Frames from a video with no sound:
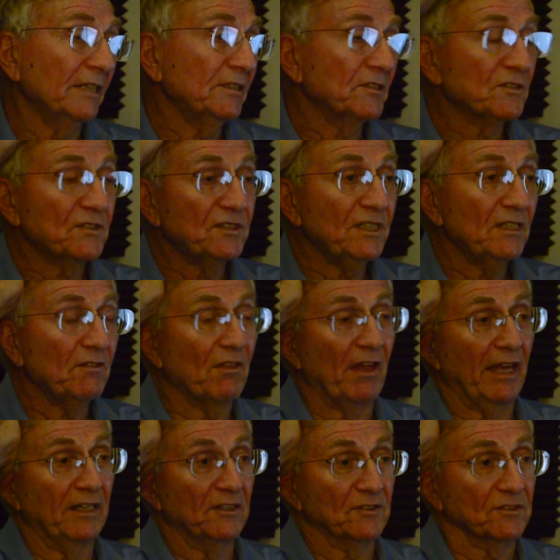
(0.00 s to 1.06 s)
see
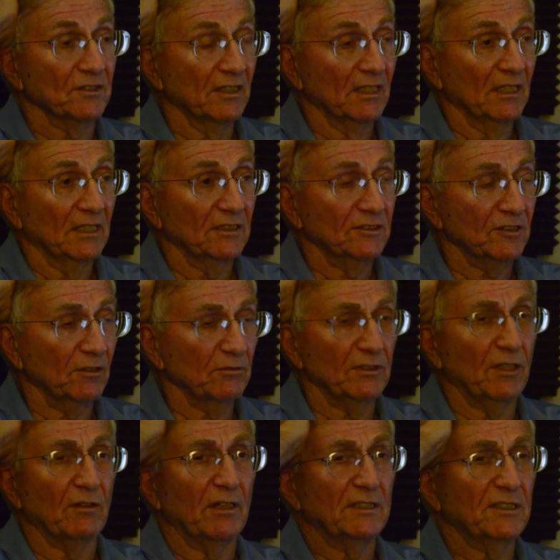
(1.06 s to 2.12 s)
that as so.
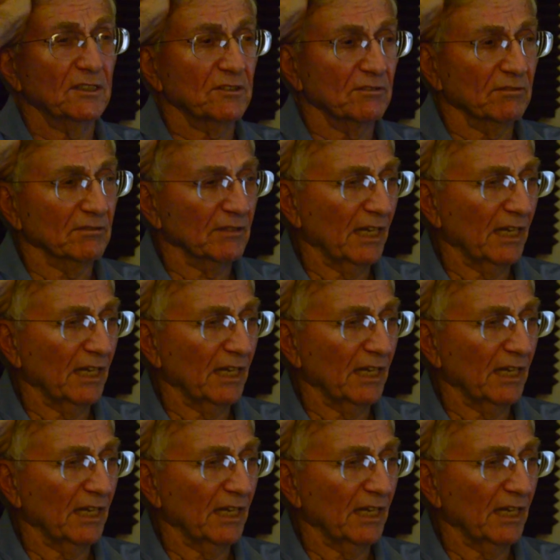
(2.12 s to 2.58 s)
I just